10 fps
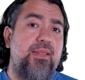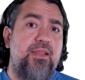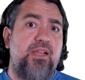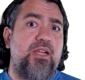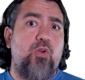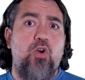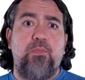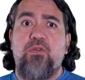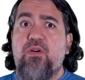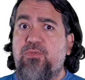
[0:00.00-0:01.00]
There are a
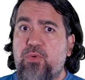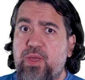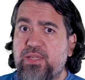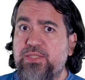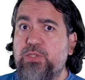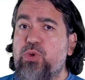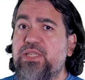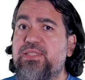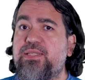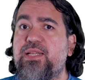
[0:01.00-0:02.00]
couple of ways to
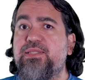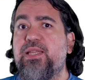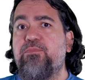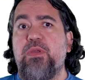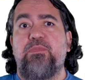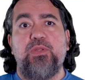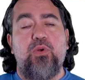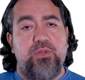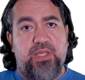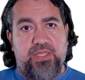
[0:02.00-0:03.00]
extend the Pipet
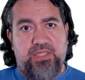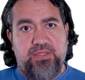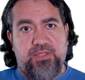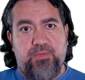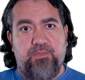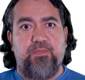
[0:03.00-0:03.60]
Code Agent.